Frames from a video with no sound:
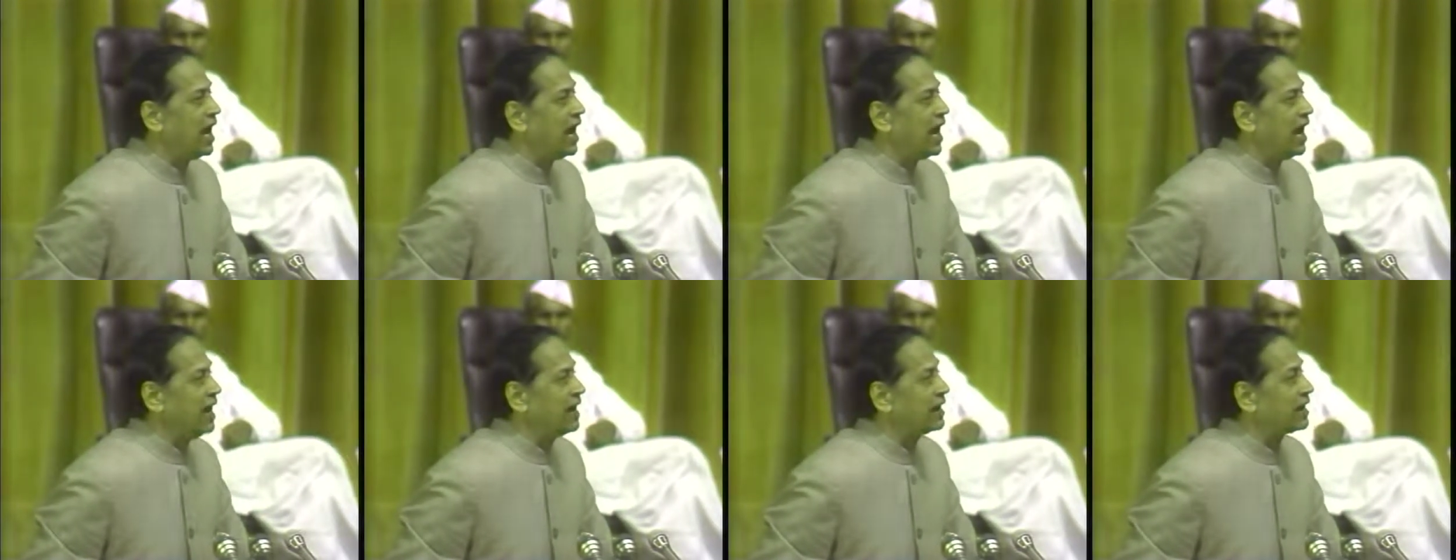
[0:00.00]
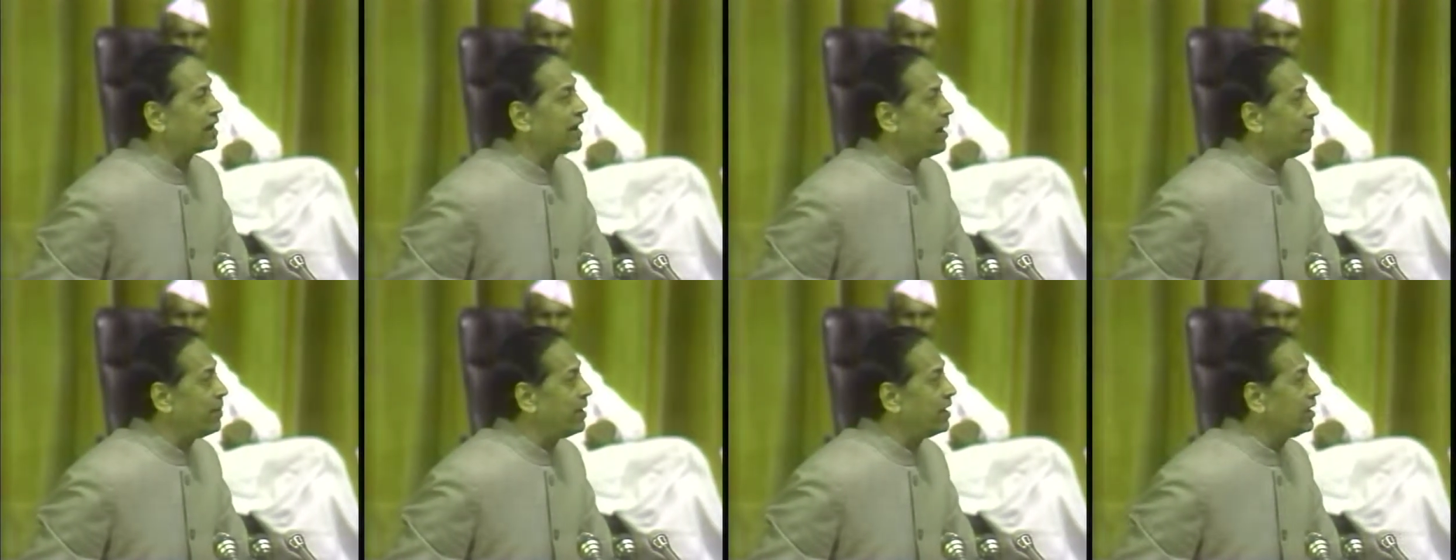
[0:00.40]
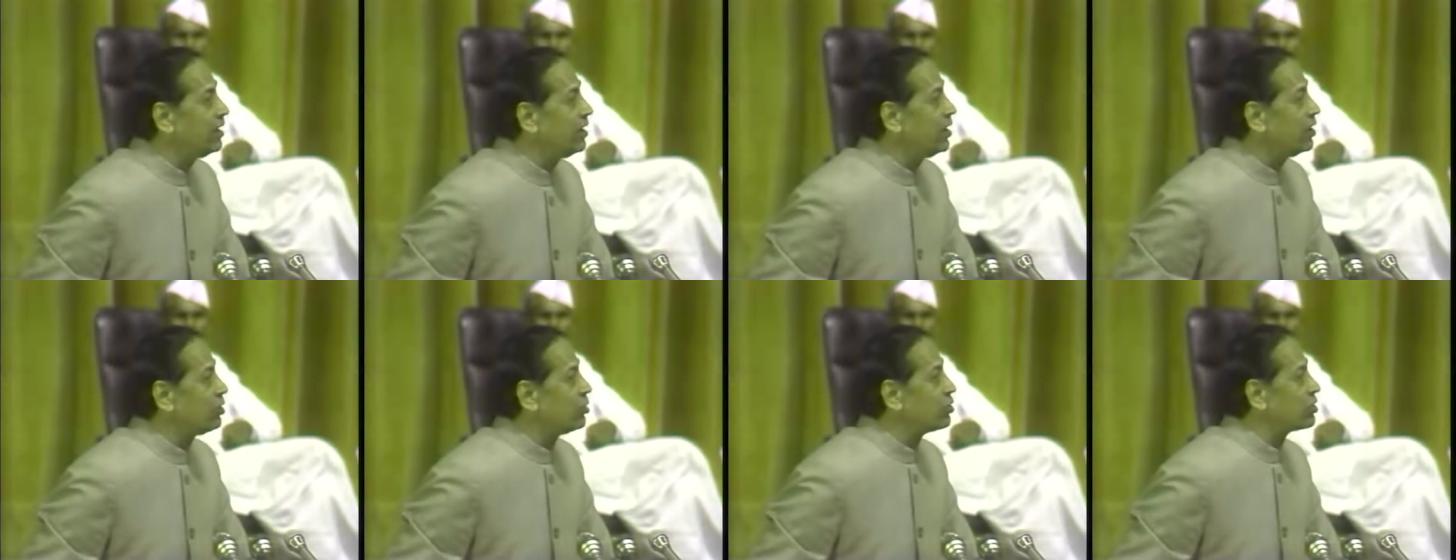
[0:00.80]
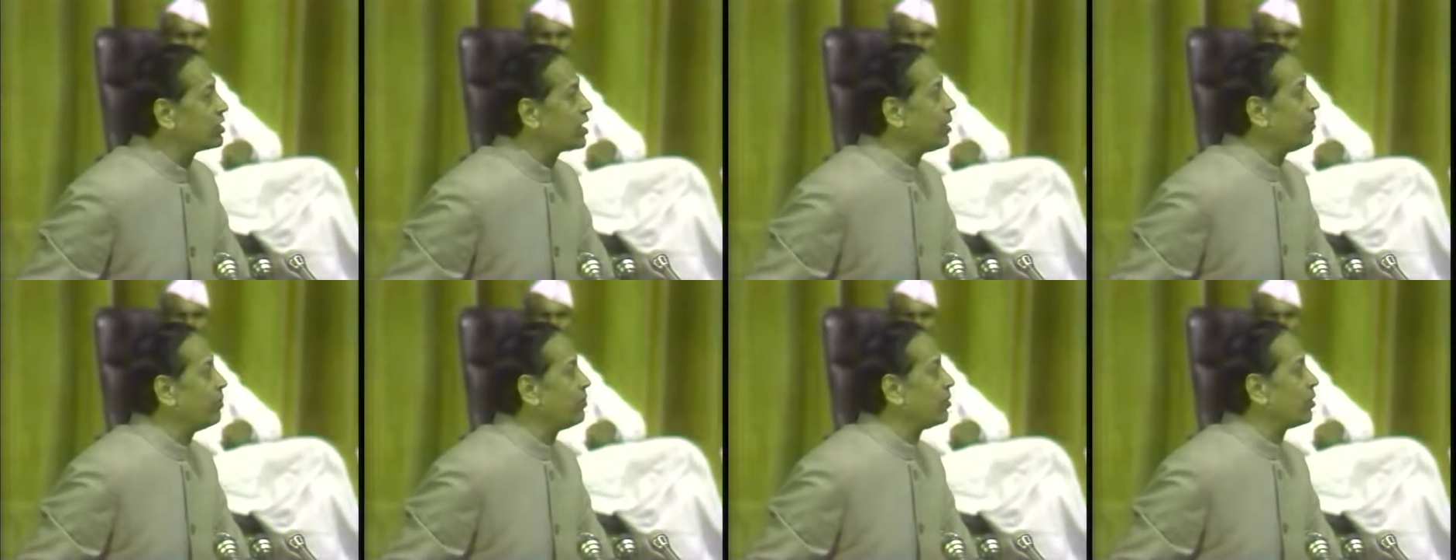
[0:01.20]
and coming to
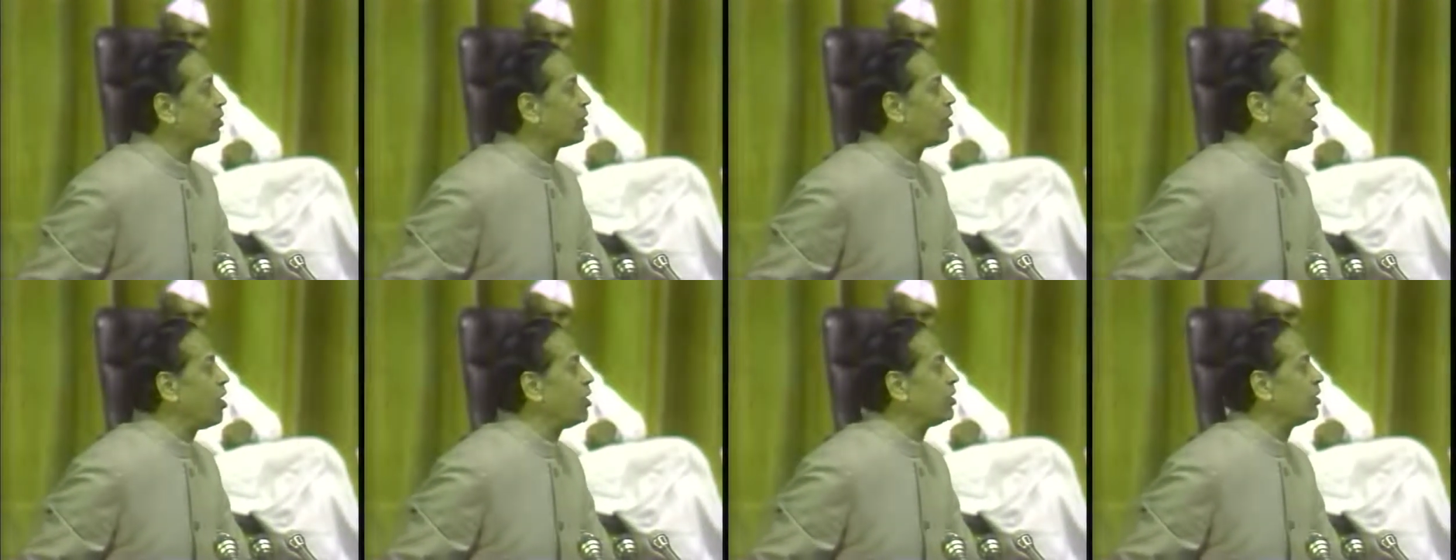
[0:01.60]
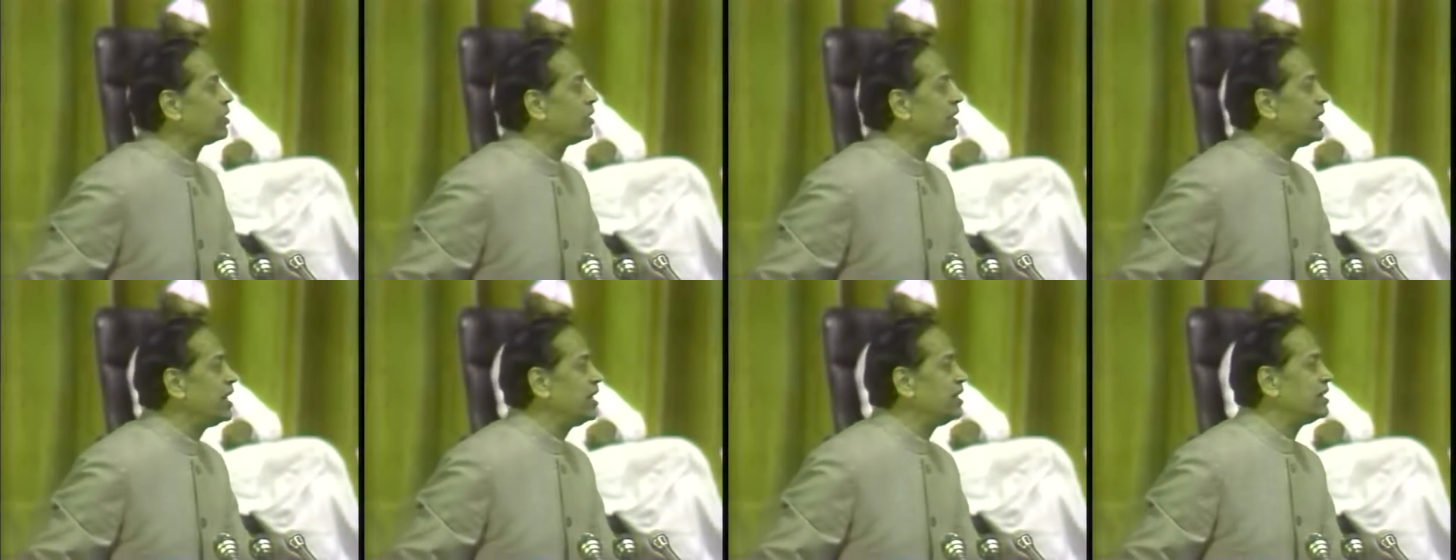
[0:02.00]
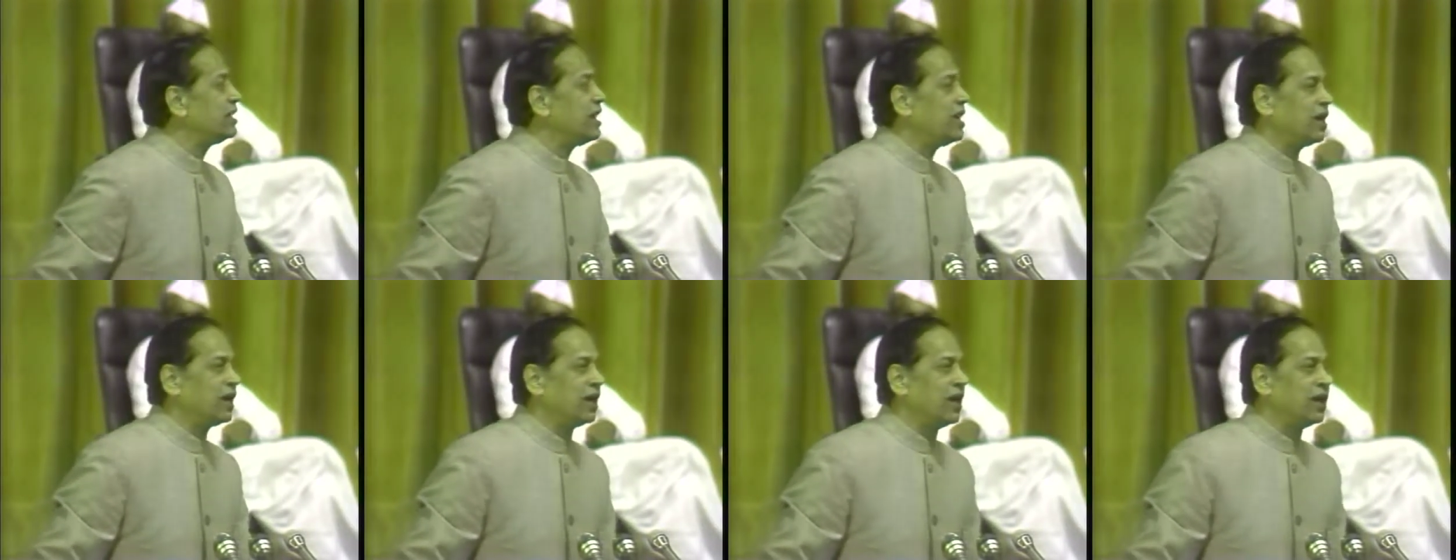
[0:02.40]
some concrete